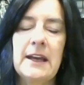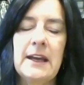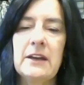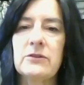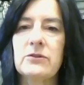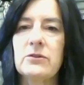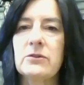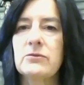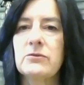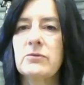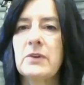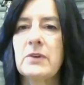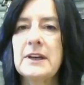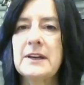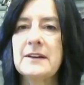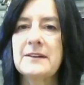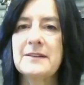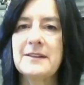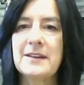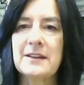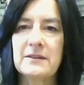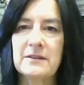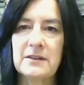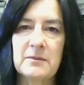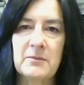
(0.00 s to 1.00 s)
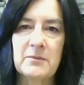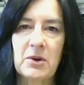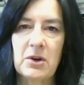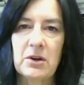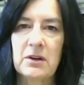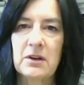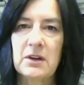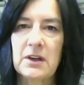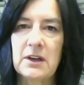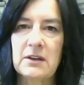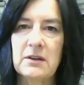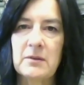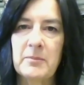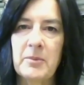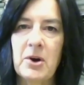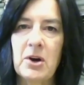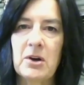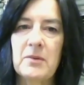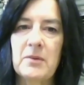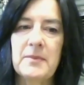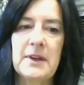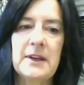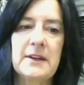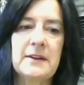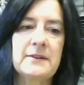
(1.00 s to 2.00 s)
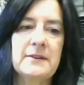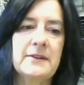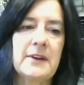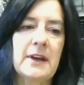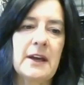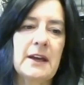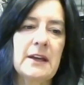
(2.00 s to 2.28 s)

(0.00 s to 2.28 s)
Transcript: handled running sales and marketing departments.